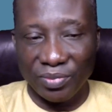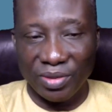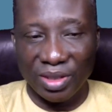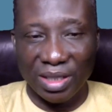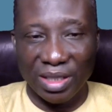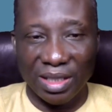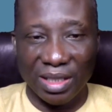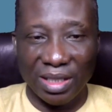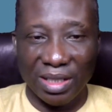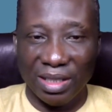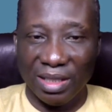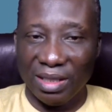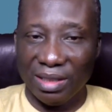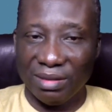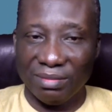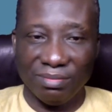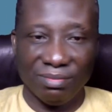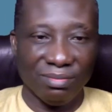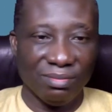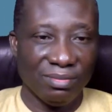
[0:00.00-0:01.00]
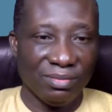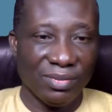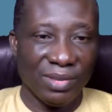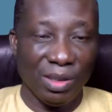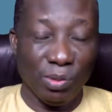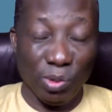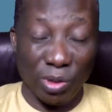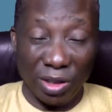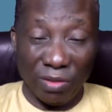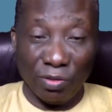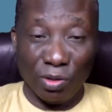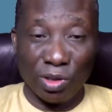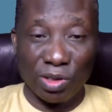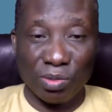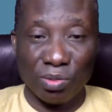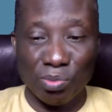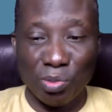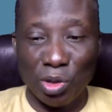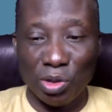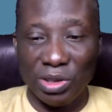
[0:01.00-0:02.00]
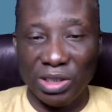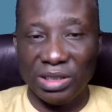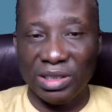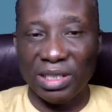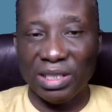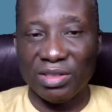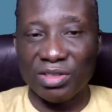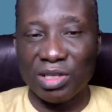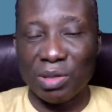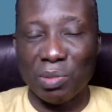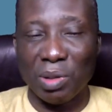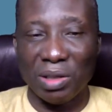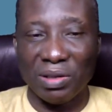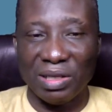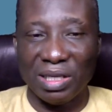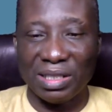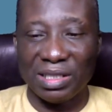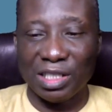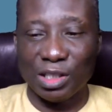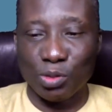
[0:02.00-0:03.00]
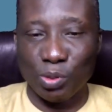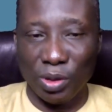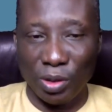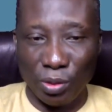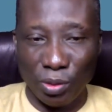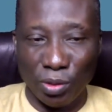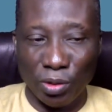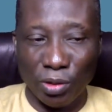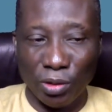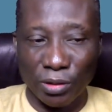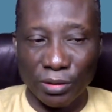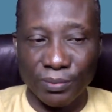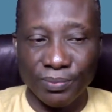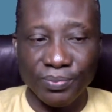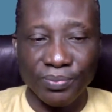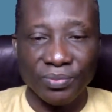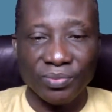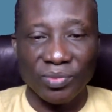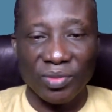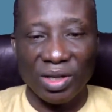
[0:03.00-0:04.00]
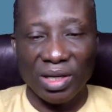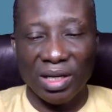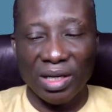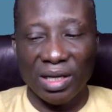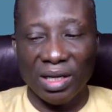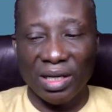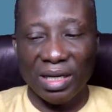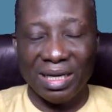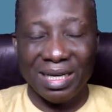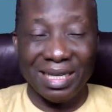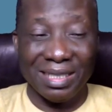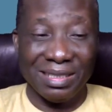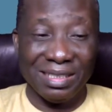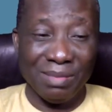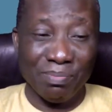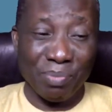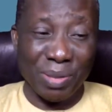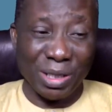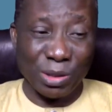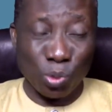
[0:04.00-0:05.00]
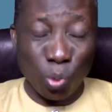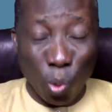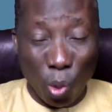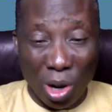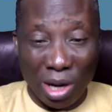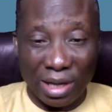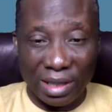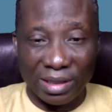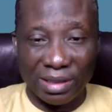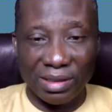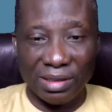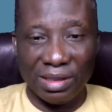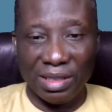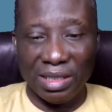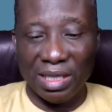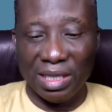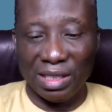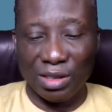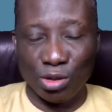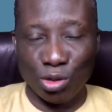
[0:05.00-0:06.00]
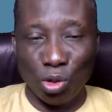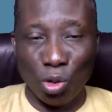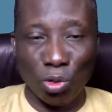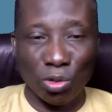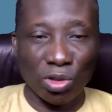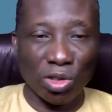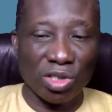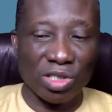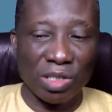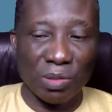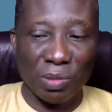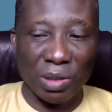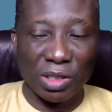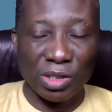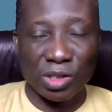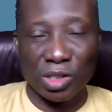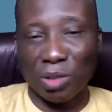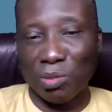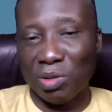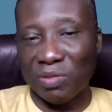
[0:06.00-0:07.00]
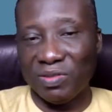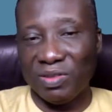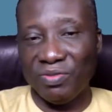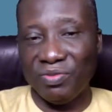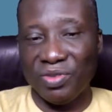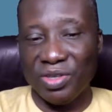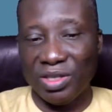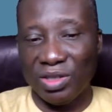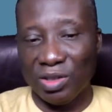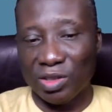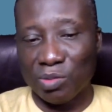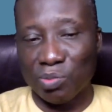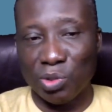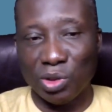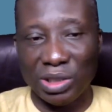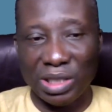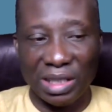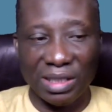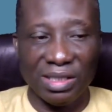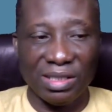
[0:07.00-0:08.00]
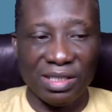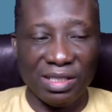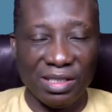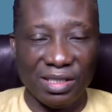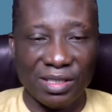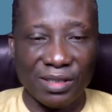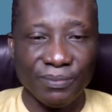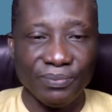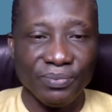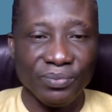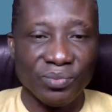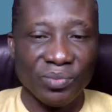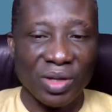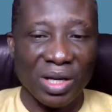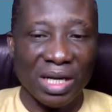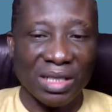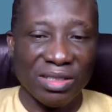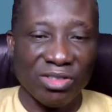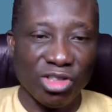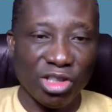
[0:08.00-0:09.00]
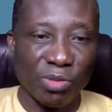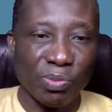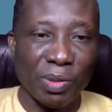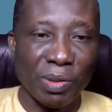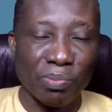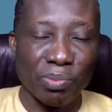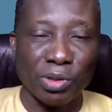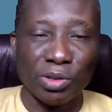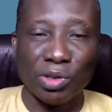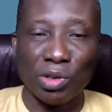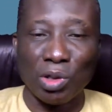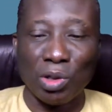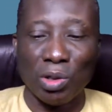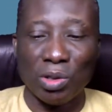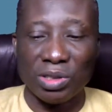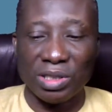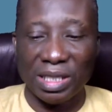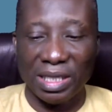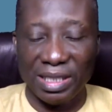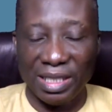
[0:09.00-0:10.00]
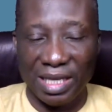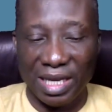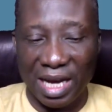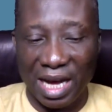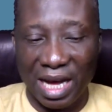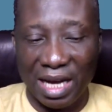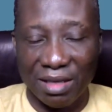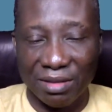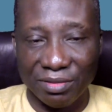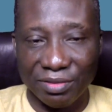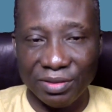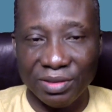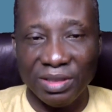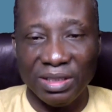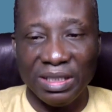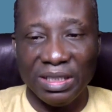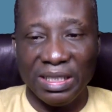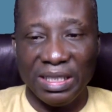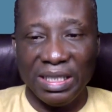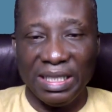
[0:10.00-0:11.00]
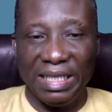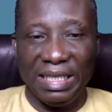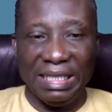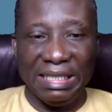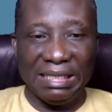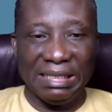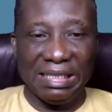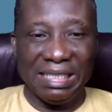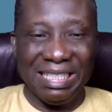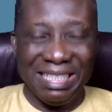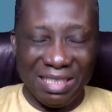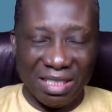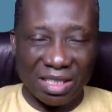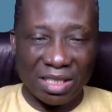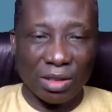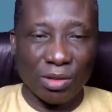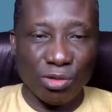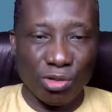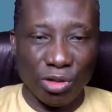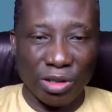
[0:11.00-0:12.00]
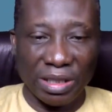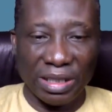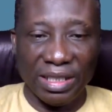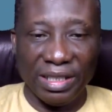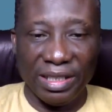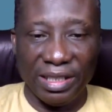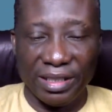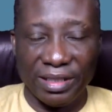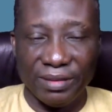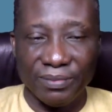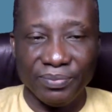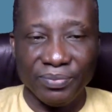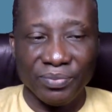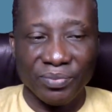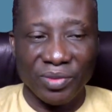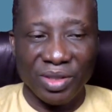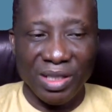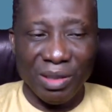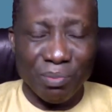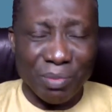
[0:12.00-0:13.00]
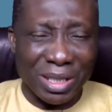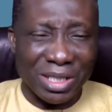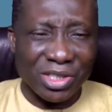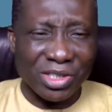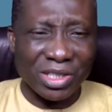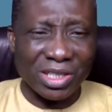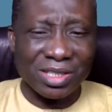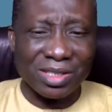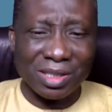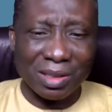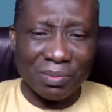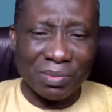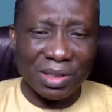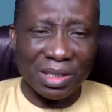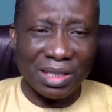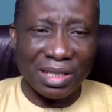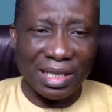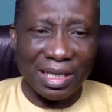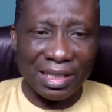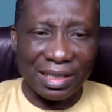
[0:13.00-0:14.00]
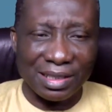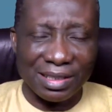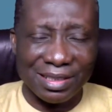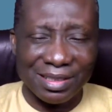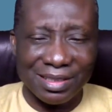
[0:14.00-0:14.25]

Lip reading: He will give us more details about that as we go on. And in part 1, he has told us about some of the various modalities and treatment protocols that they have in-country clinic. He mentioned something like,